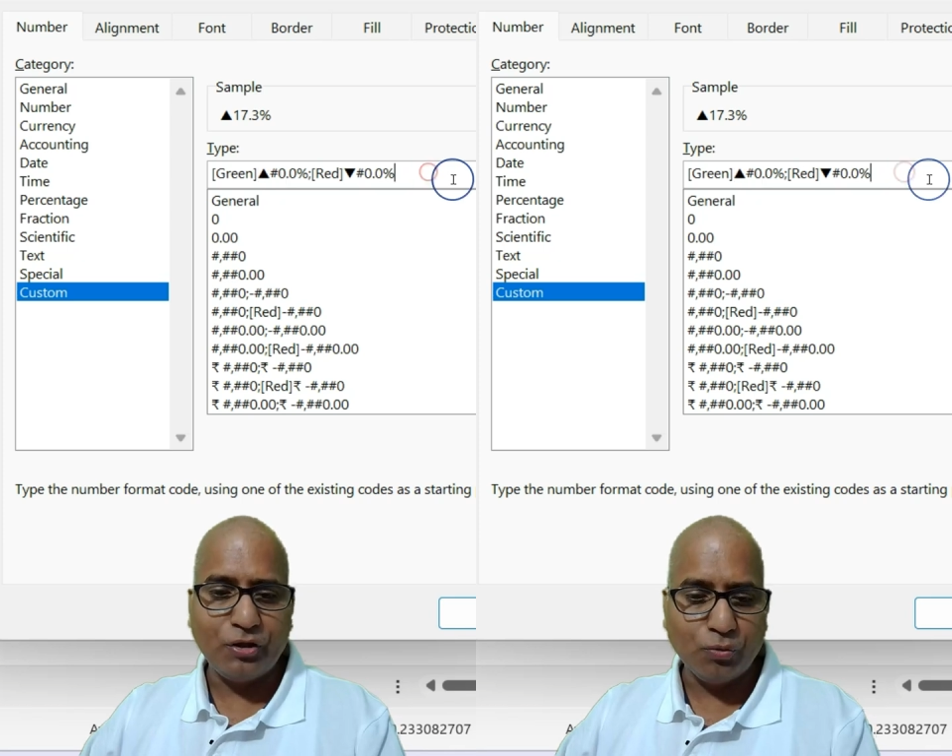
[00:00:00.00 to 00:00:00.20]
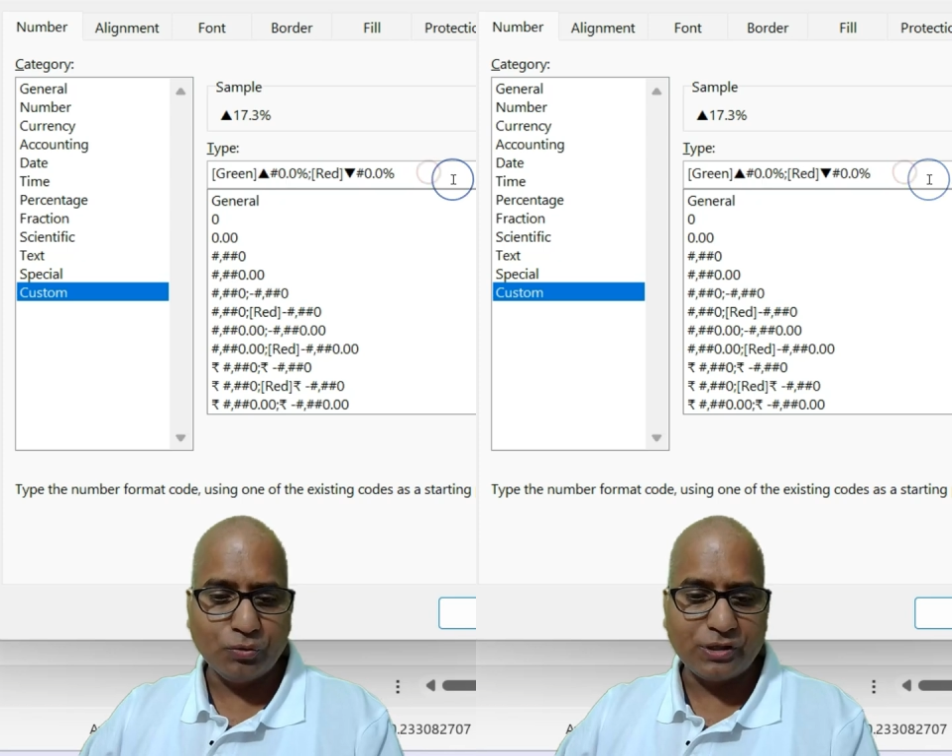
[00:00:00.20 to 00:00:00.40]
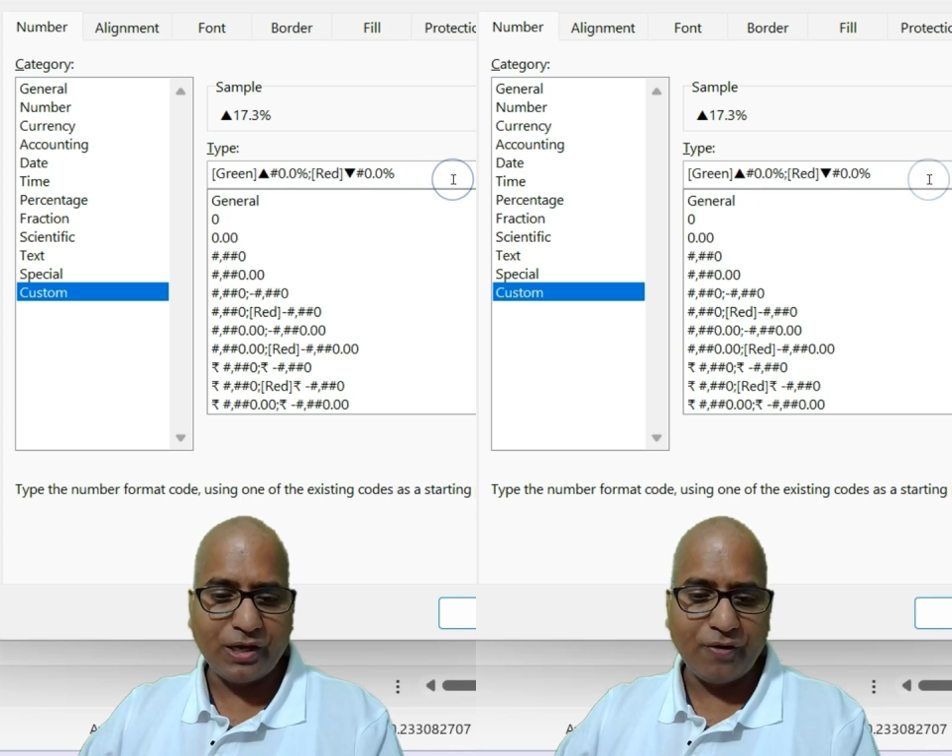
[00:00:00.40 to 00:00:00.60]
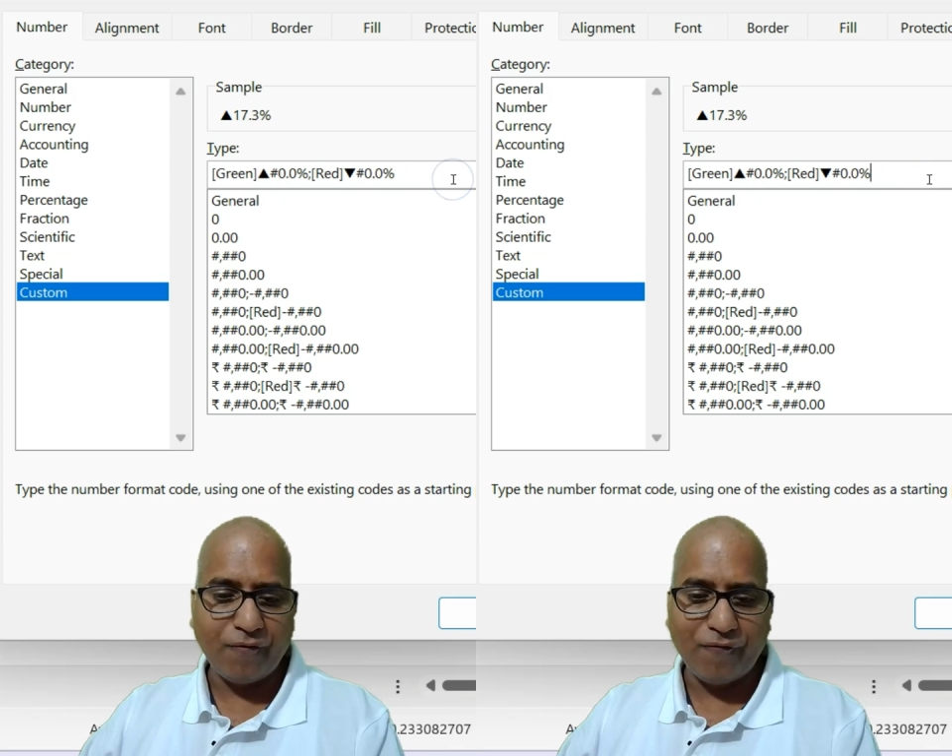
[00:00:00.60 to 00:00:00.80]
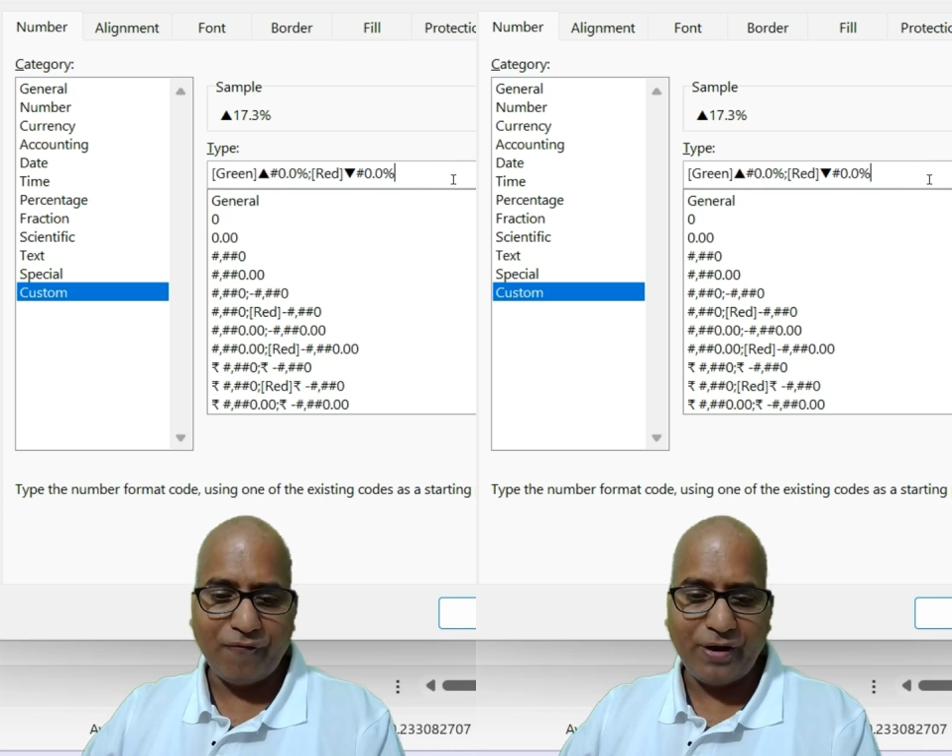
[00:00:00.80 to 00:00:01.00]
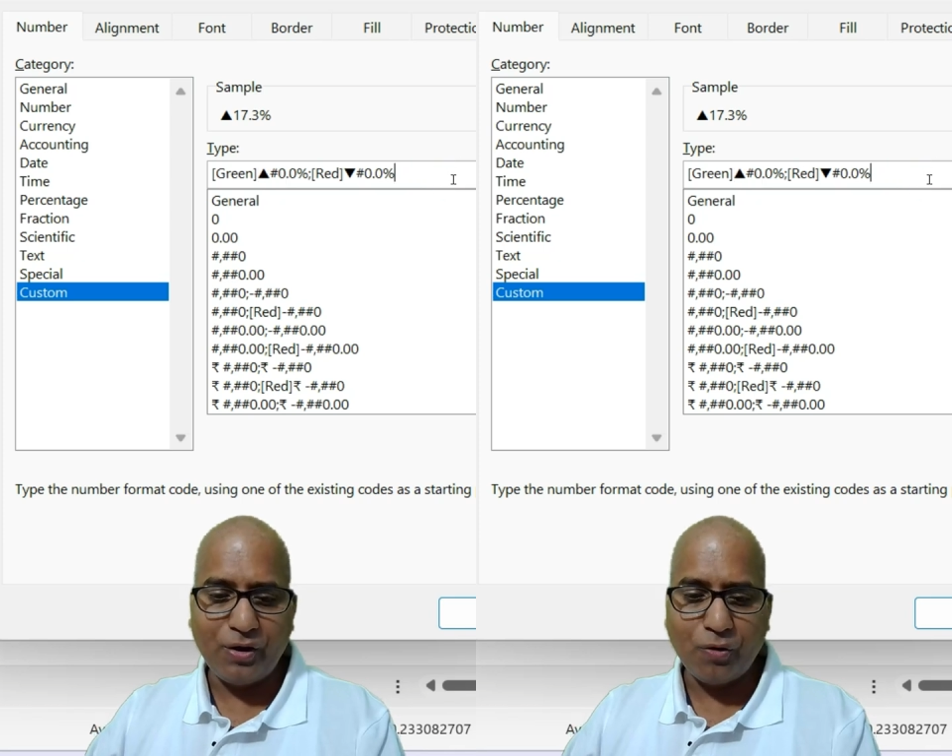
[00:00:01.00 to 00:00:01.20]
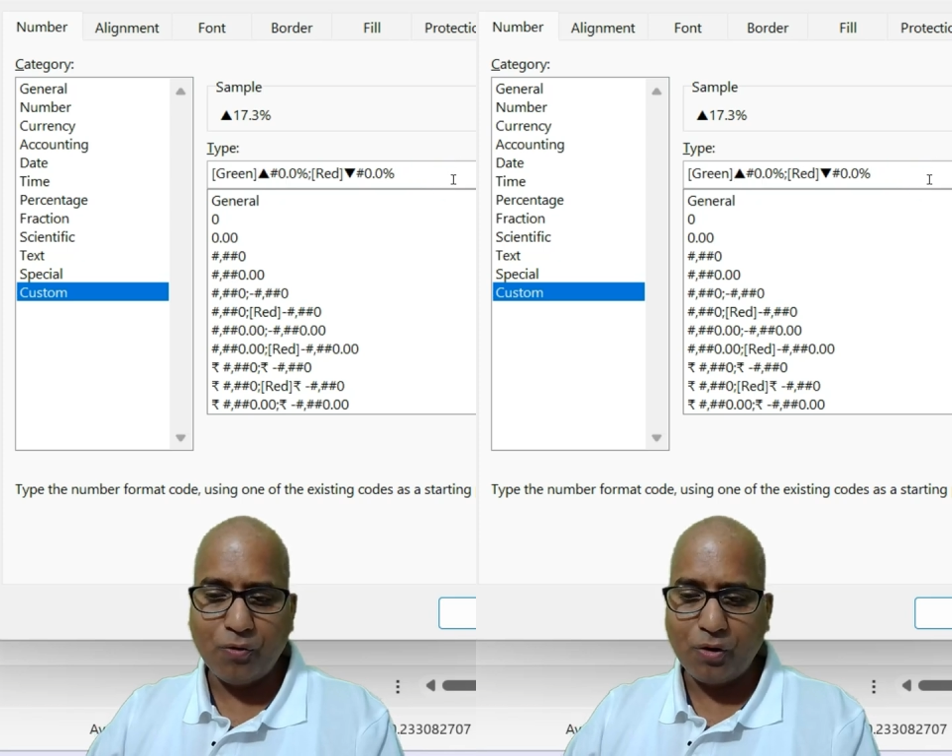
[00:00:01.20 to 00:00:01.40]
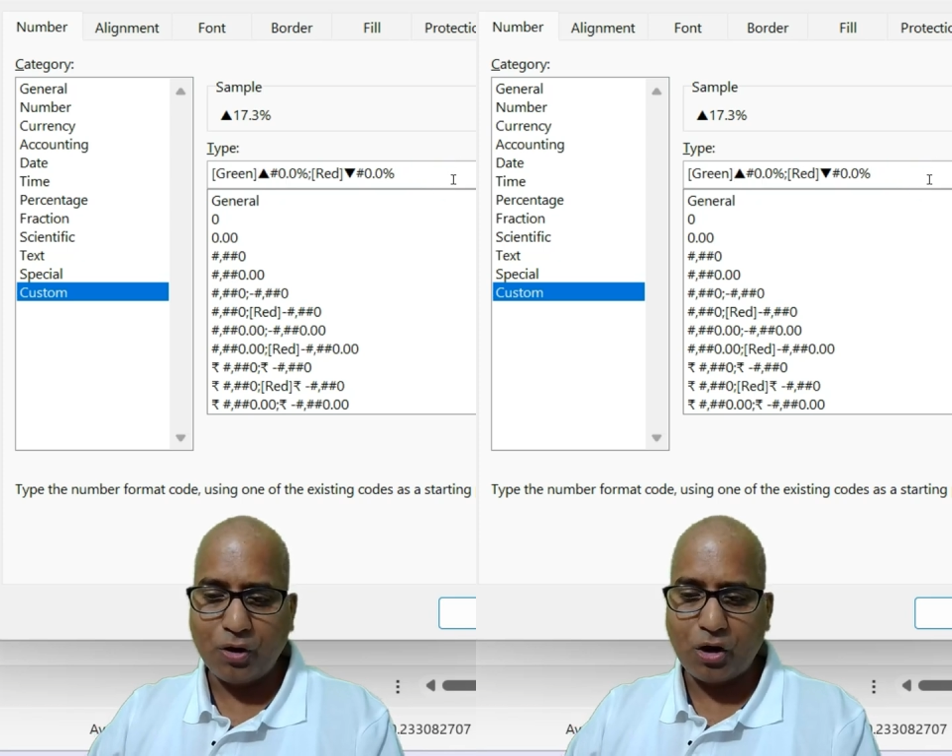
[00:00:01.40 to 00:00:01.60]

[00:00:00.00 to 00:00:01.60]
using window